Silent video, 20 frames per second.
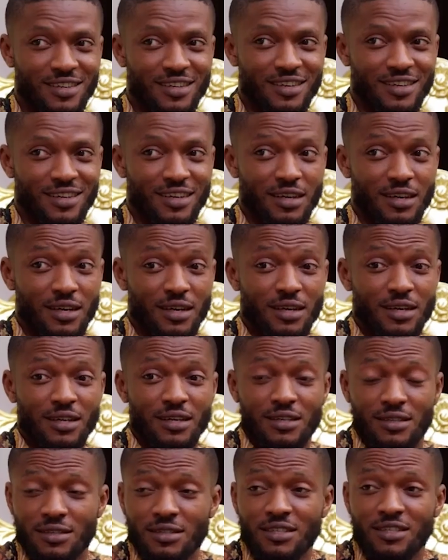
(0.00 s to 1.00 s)
then said he
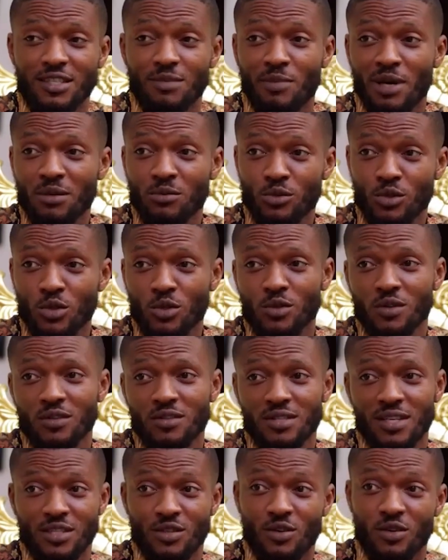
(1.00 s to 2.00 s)
wished he were in my
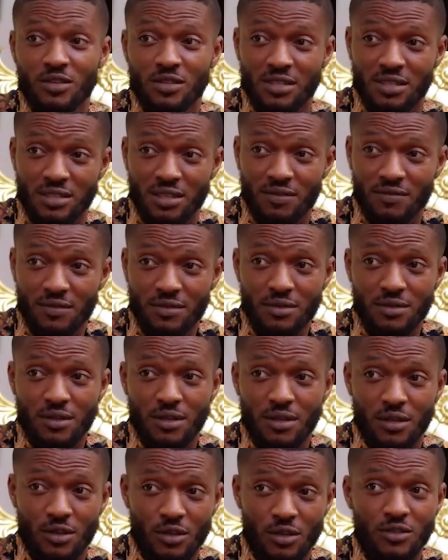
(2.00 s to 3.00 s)
shoes,
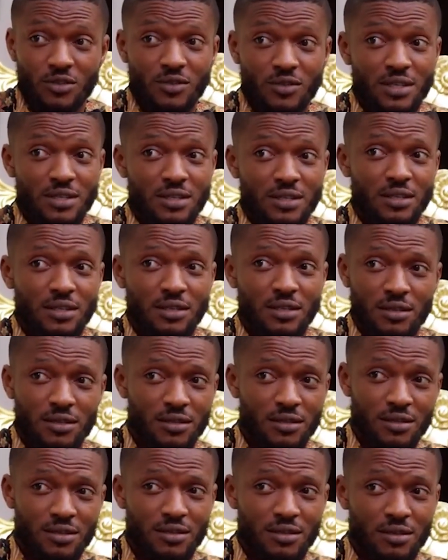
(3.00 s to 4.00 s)
which surprised me.
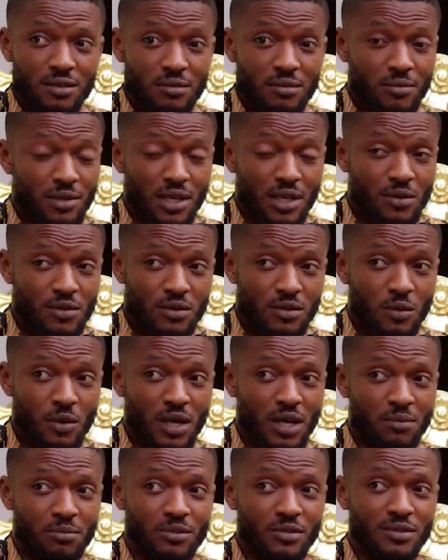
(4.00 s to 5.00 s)
I
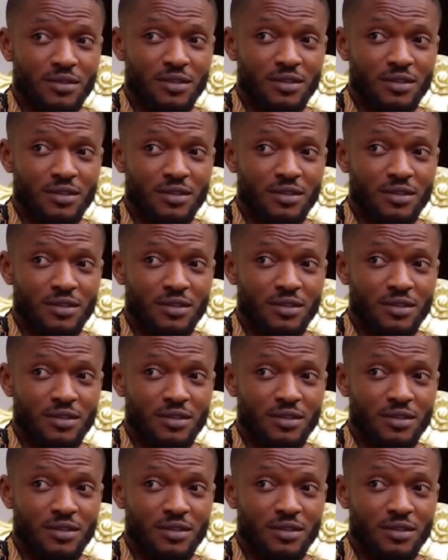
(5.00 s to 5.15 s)
asked him